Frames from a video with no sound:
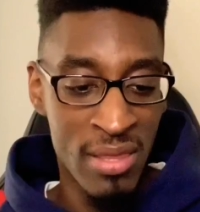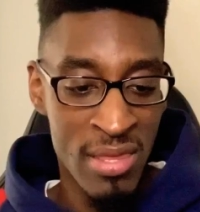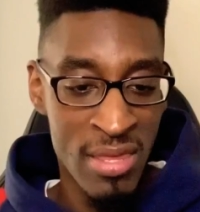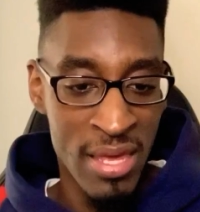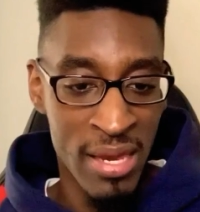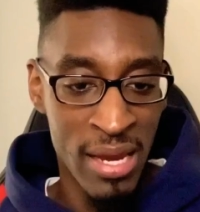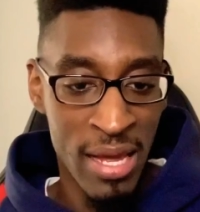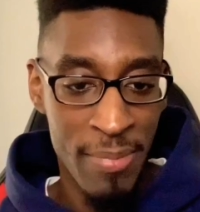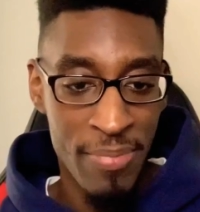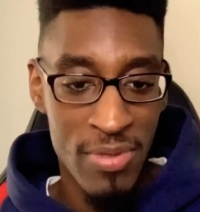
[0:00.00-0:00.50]

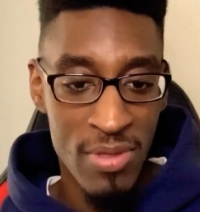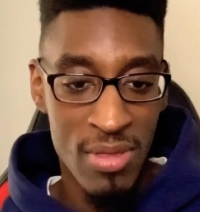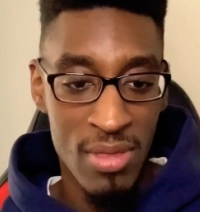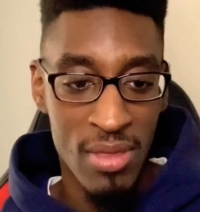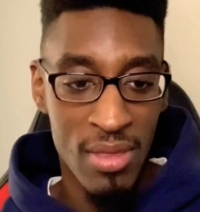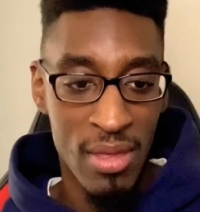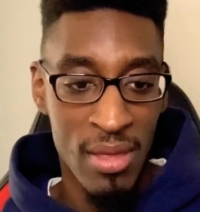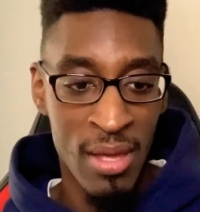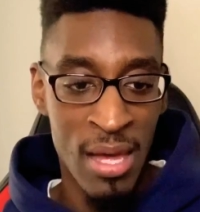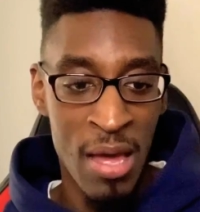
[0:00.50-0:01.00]
sit-ups,
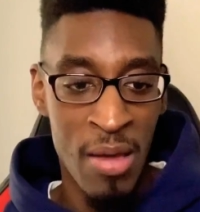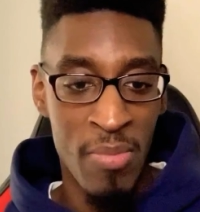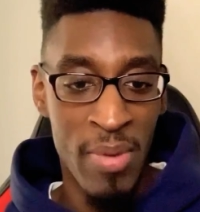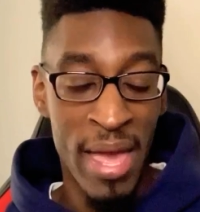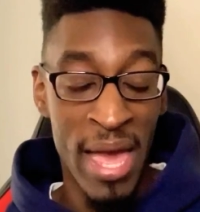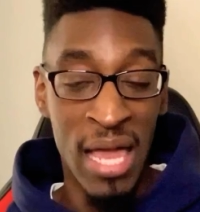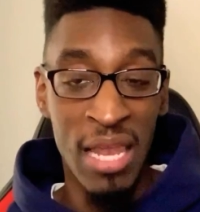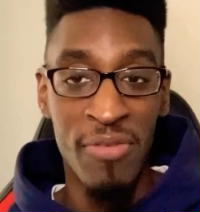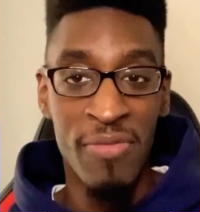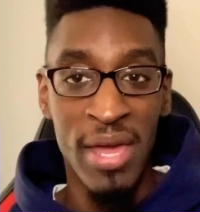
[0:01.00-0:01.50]

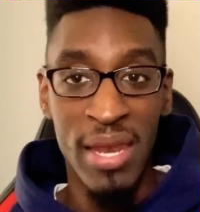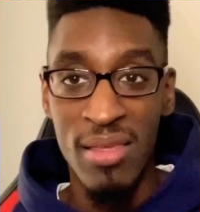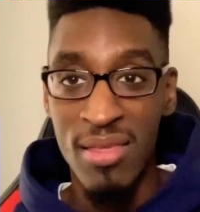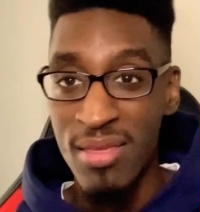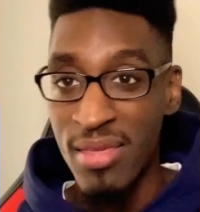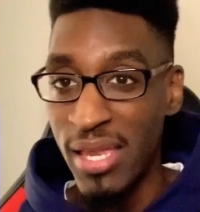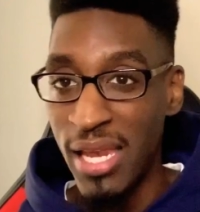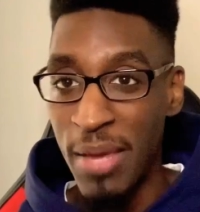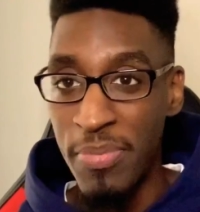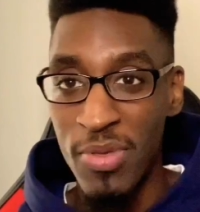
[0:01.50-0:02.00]
elevated
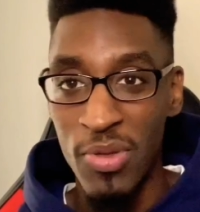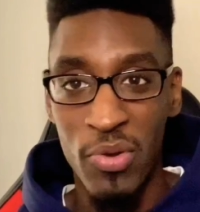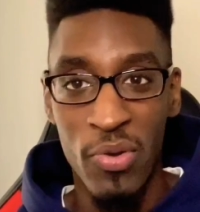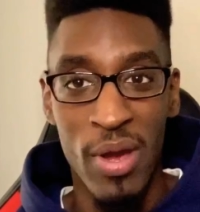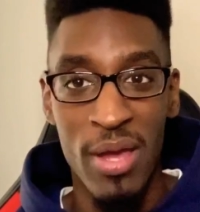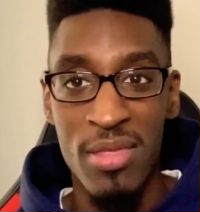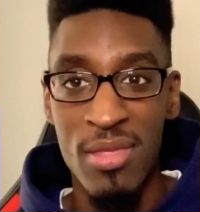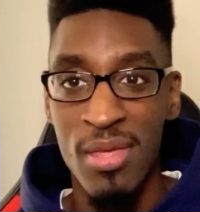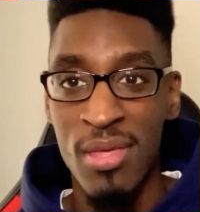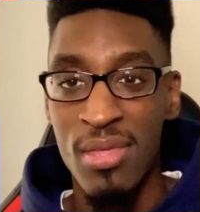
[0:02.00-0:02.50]
sit-ups and
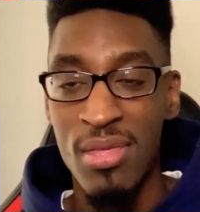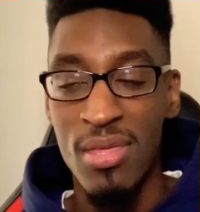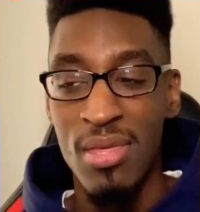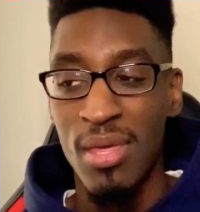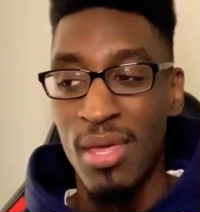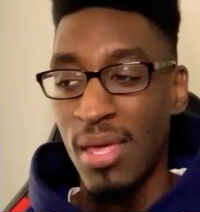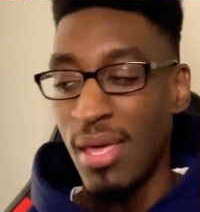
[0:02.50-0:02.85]
crunches.